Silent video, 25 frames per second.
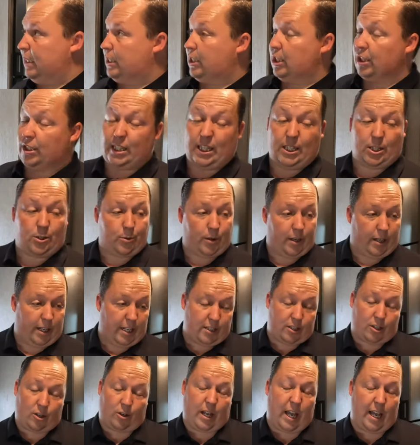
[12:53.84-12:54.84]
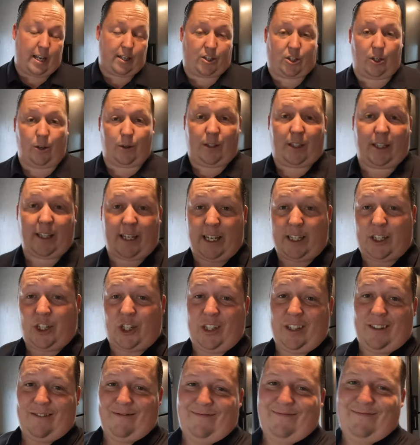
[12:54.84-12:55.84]
just is what it is. Okay, show us the
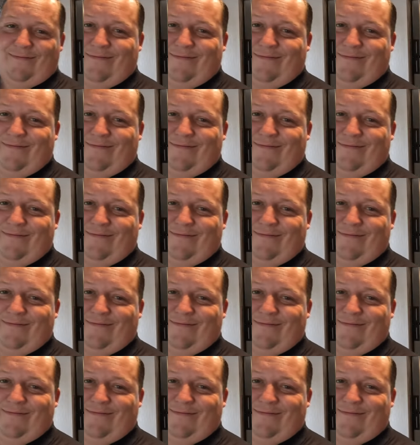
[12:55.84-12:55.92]
kitchen.